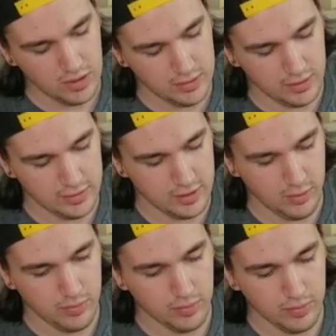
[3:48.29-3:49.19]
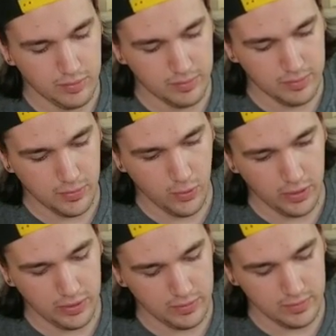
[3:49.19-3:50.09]
at some
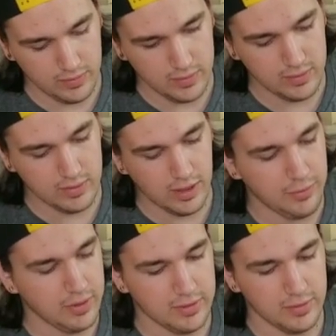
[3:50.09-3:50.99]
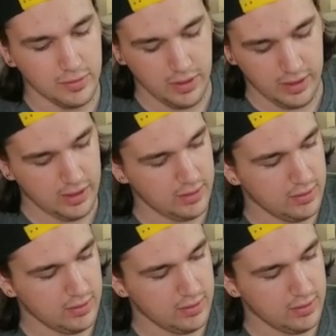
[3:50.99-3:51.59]
point. That one doesn't look like it.